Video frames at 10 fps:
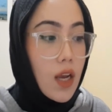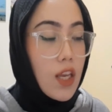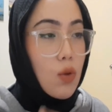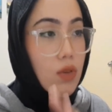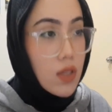
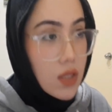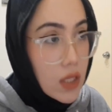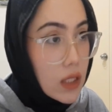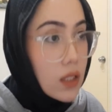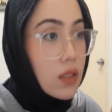you would
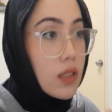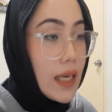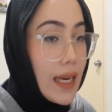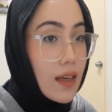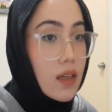still
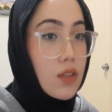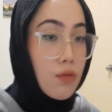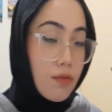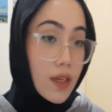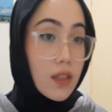need to
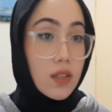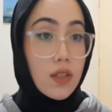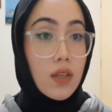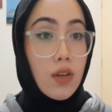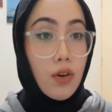
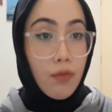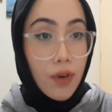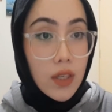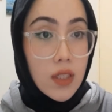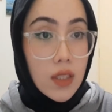fix your
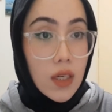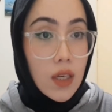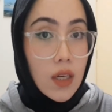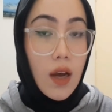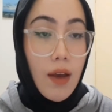first
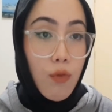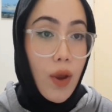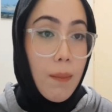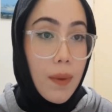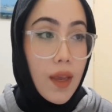
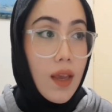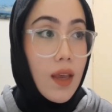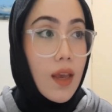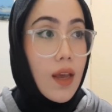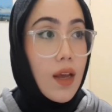FYP
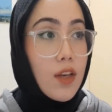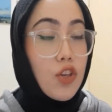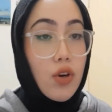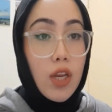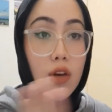
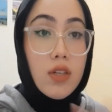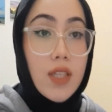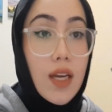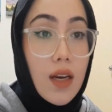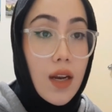during your
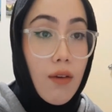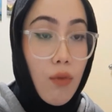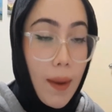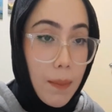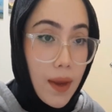second
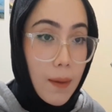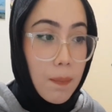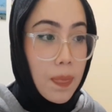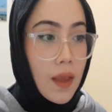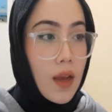FYP,
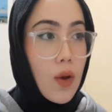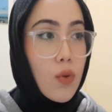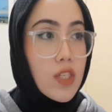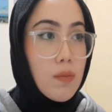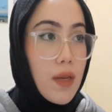
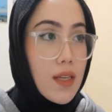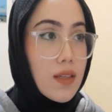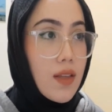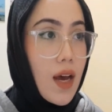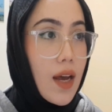which means
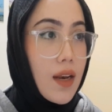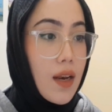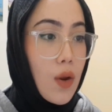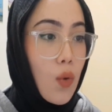that